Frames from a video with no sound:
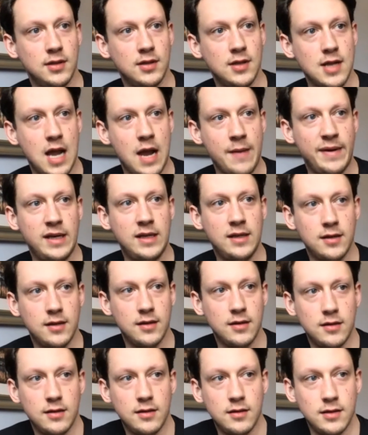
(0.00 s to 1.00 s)
mean,
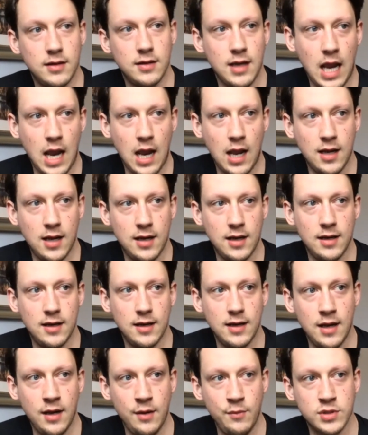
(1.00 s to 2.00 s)

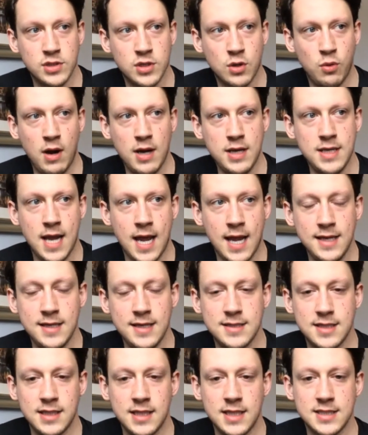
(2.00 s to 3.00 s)
it was quite nice
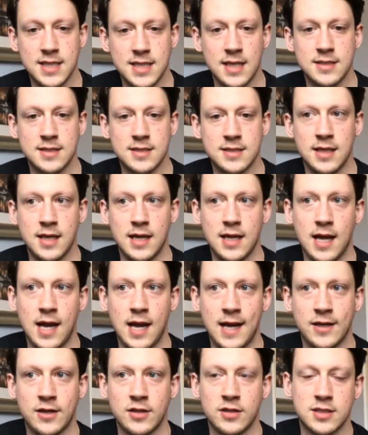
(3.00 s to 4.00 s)
in the sense that
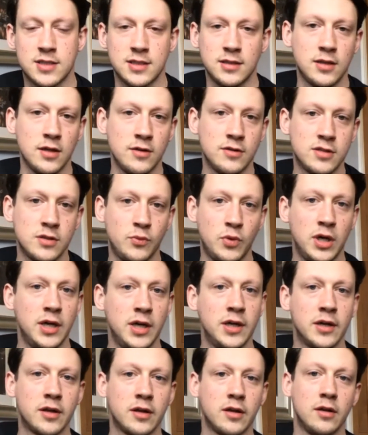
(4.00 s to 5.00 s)
I could still go to
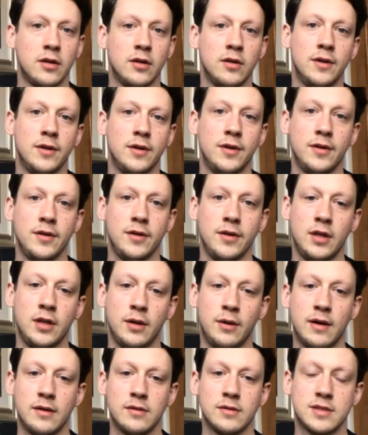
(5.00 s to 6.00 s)
work. You know,
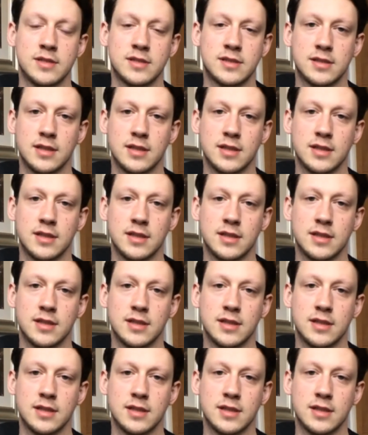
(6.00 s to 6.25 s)
I was,